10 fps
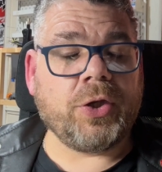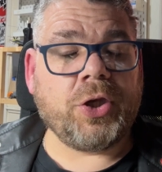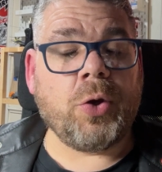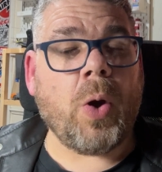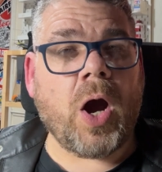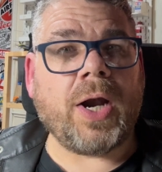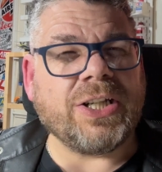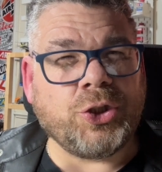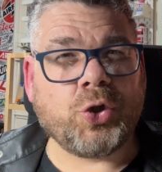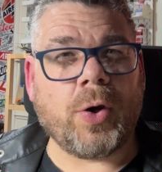you are
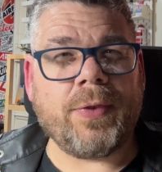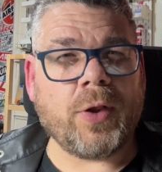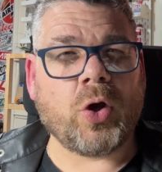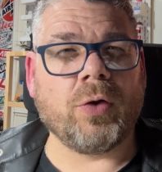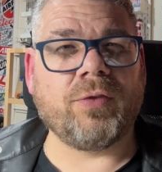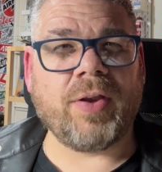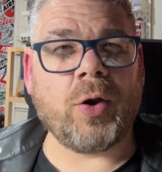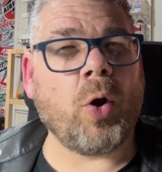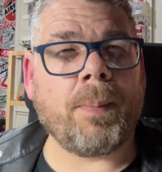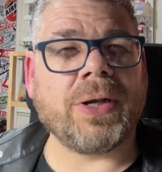enjoying the
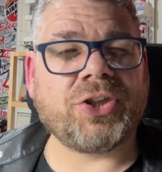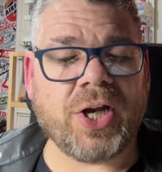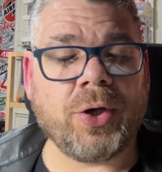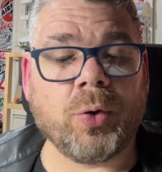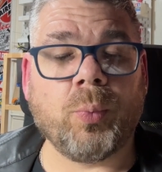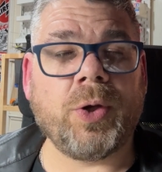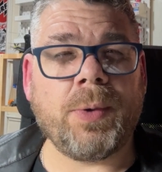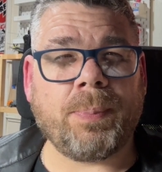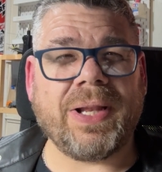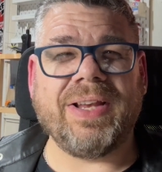content on my channel, will
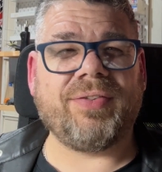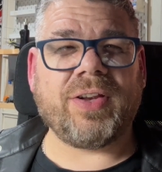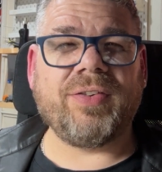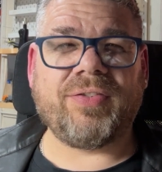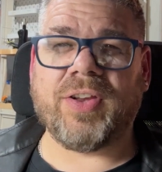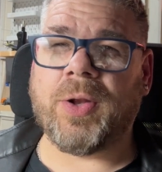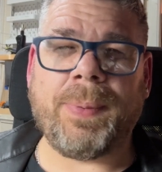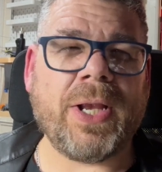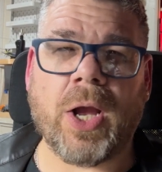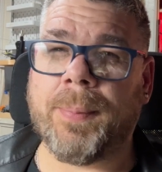you please consider
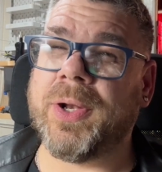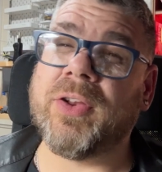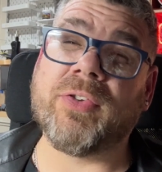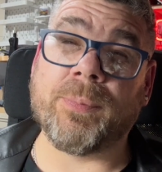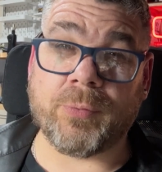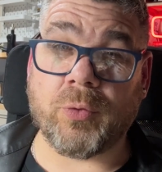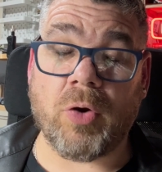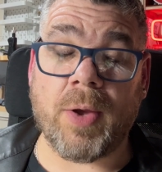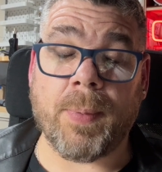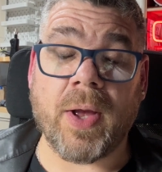becoming a
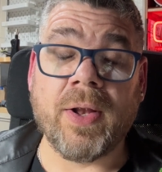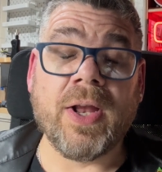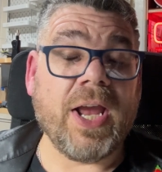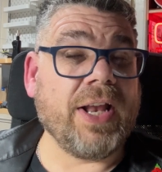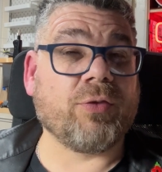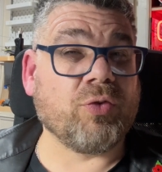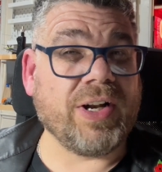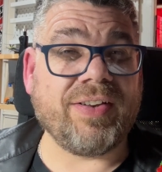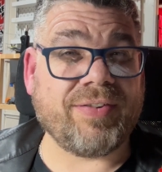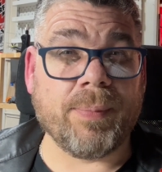subscriber? It's
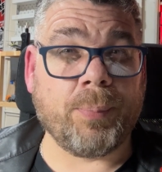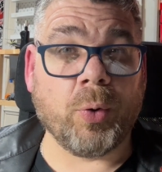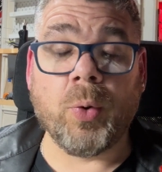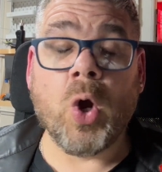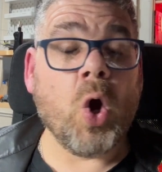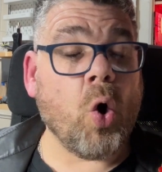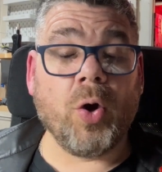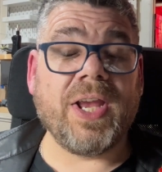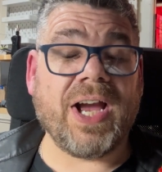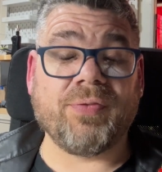really simple.
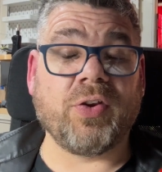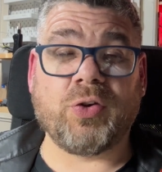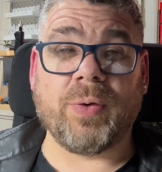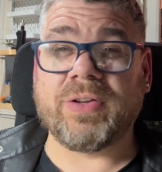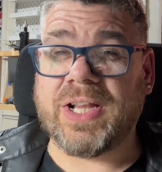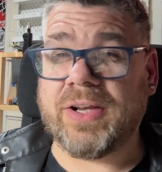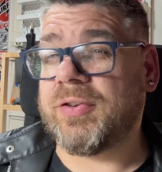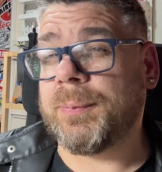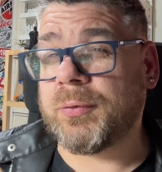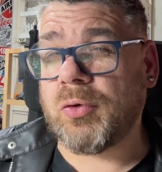All you have to do is click
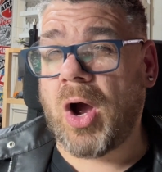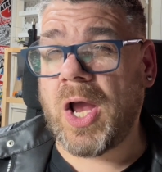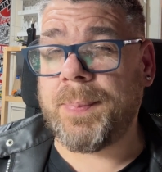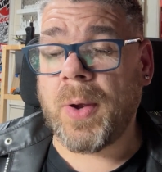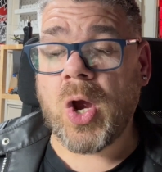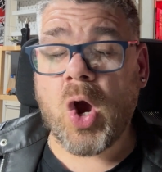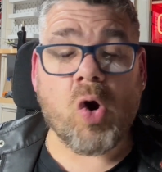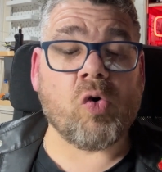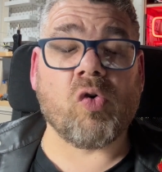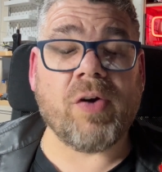subscribe,
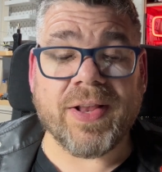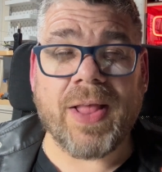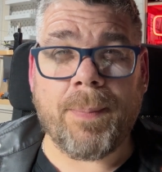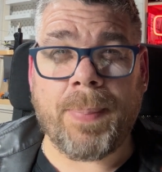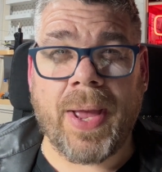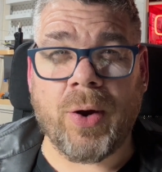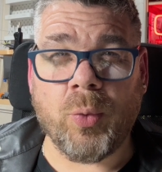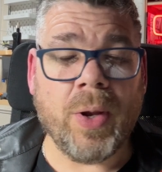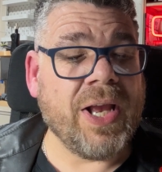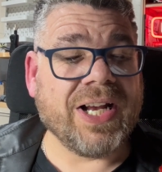ring that
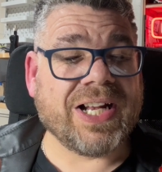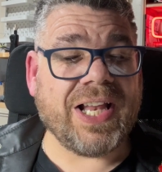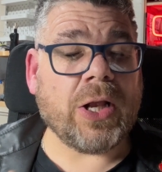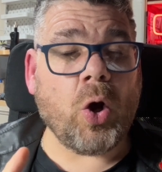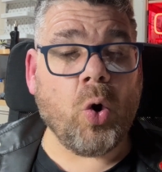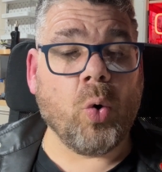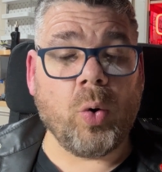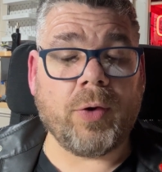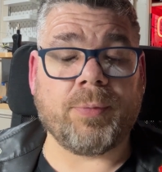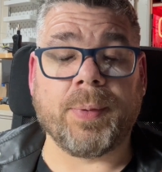bell, click
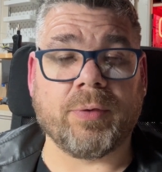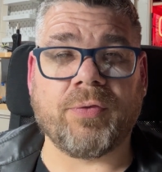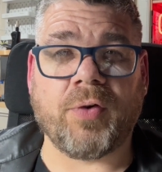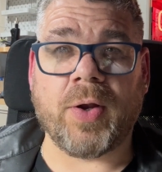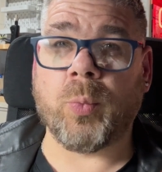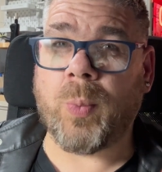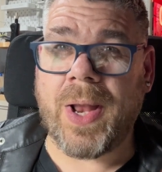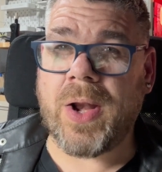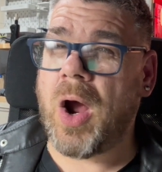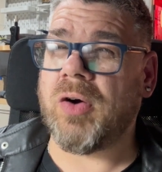all to be notified
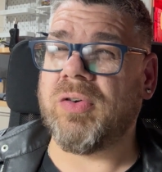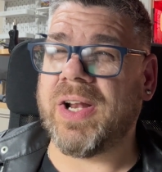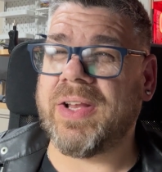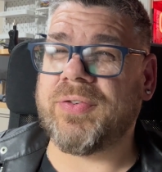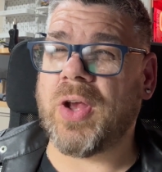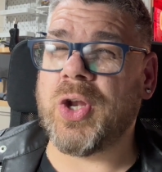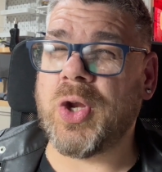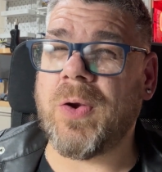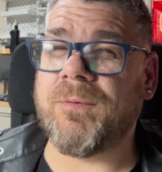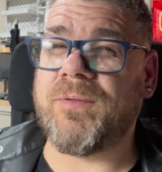when I release a
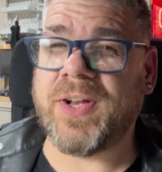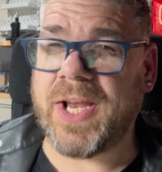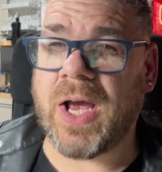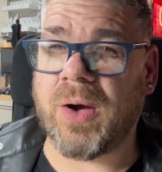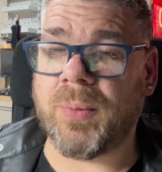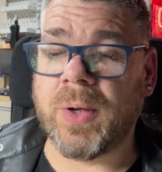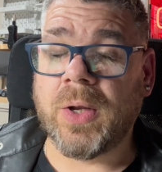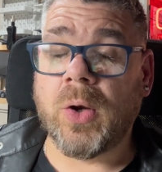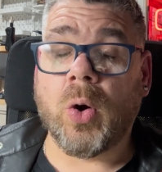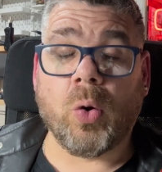new video.
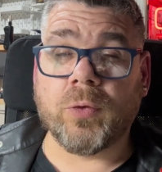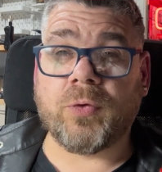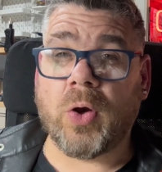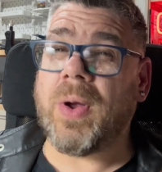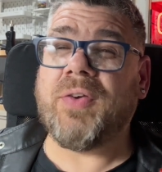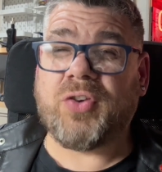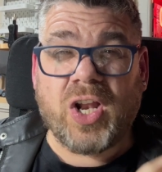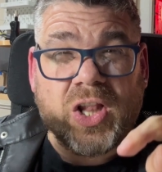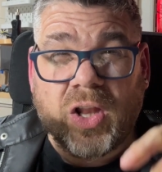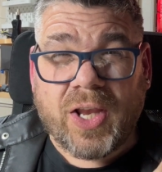Also, if you're
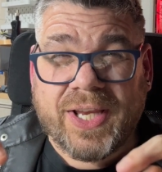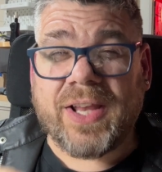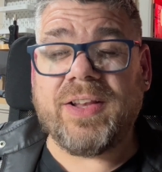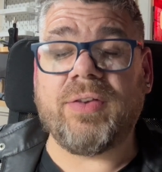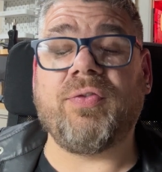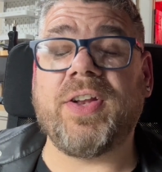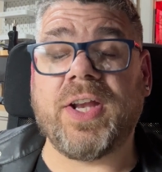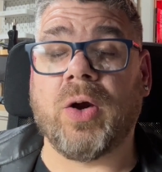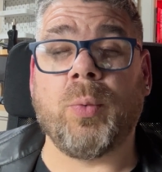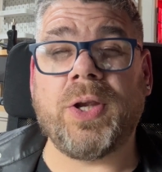liking this
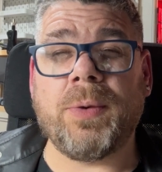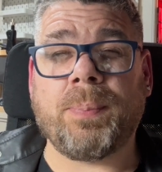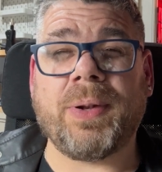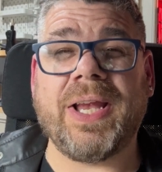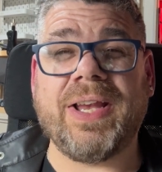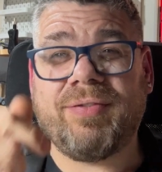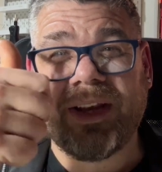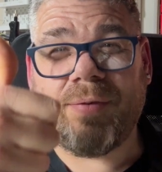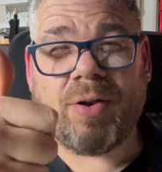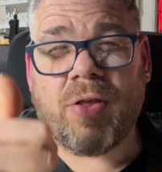video, will you please
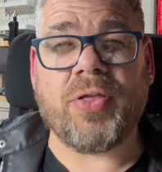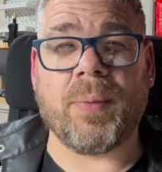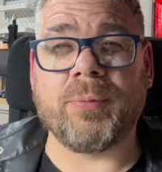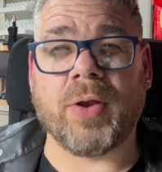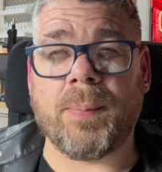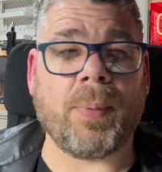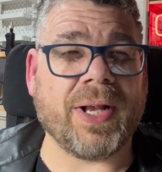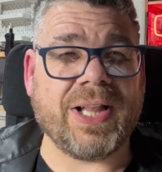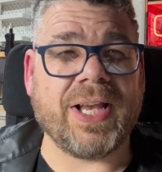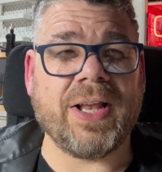give it a thumbs up by
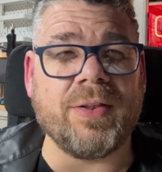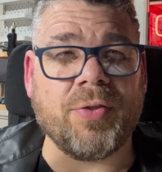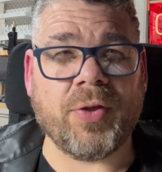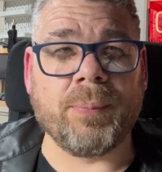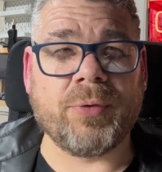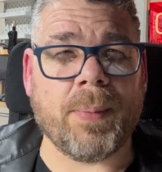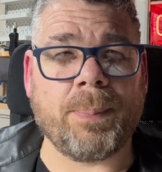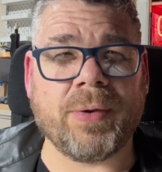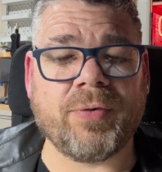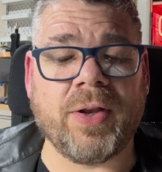clicking the thumbs up
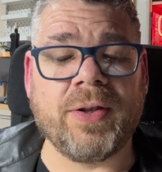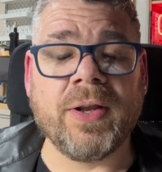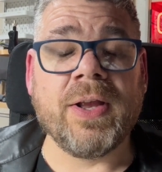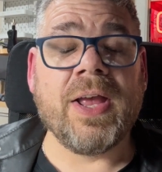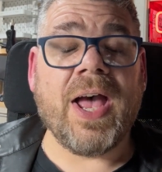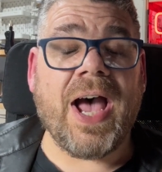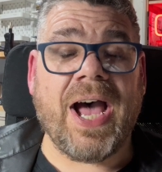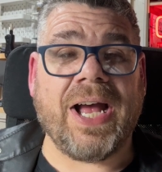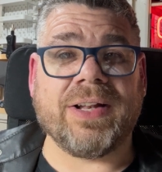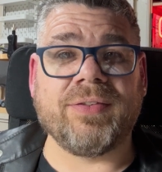button?
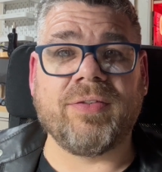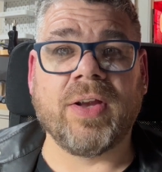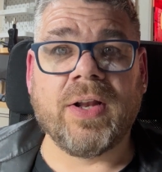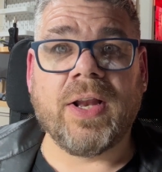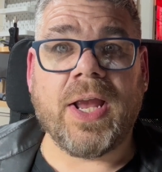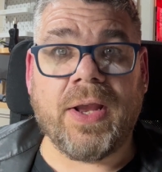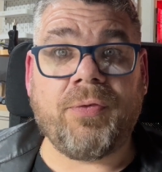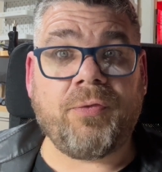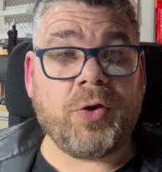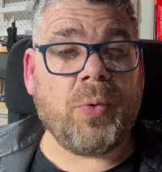And
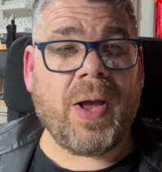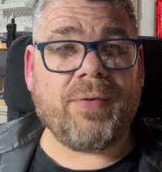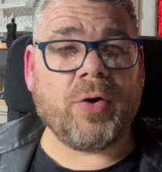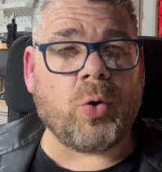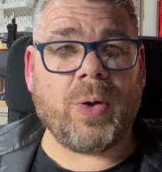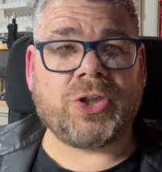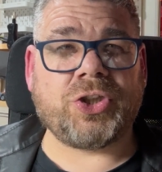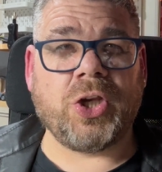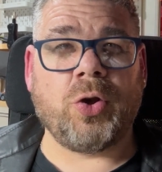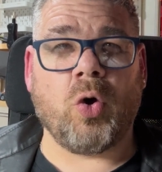if you have a
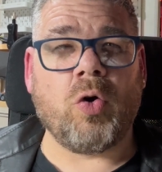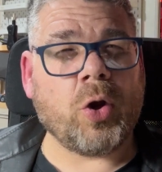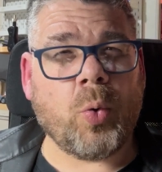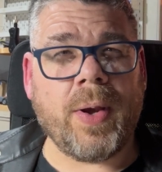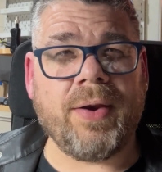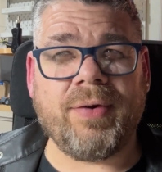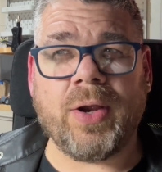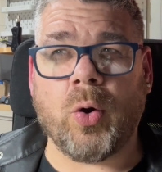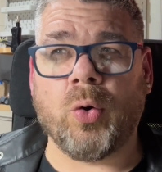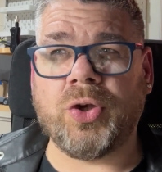question or a
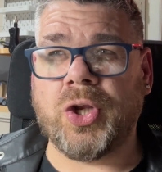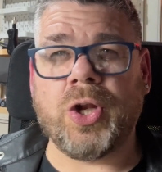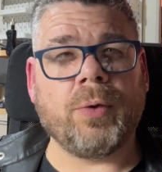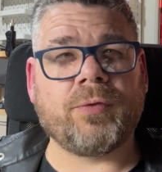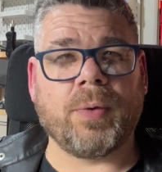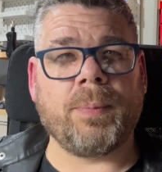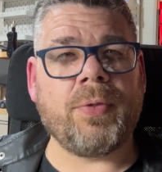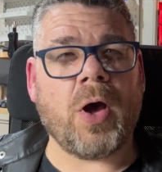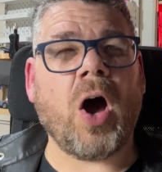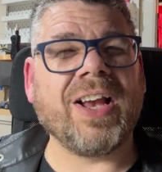query, or you know something
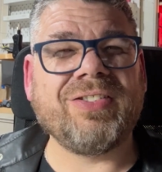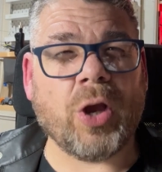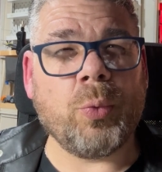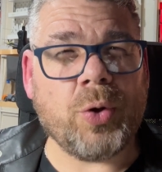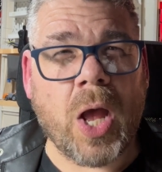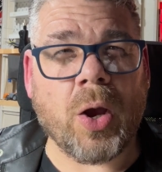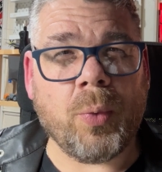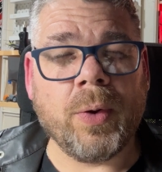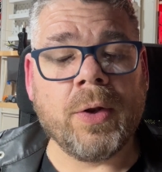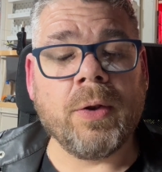that I don't
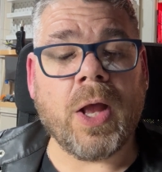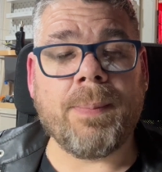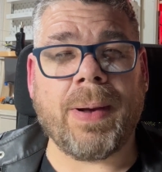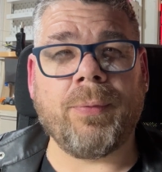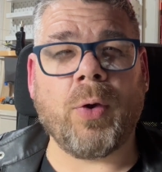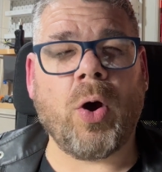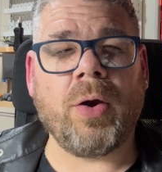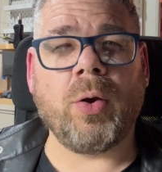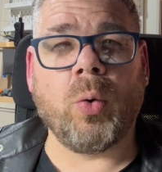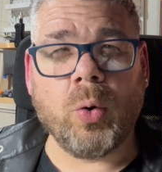know about the
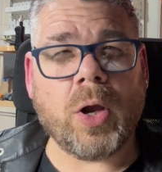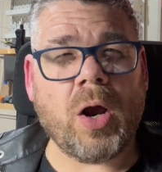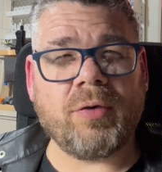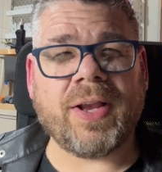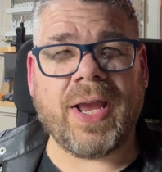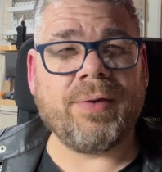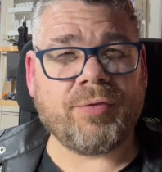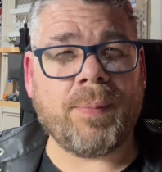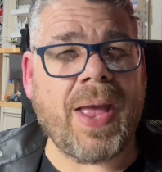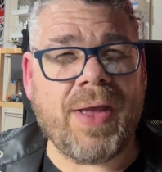HAWKER Hurricane
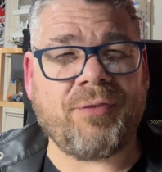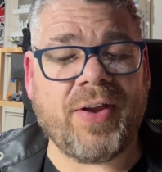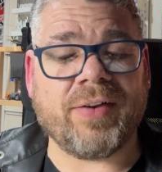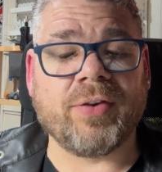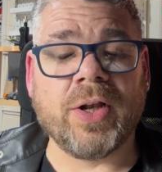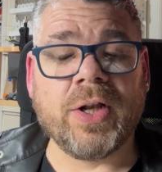from Airfix,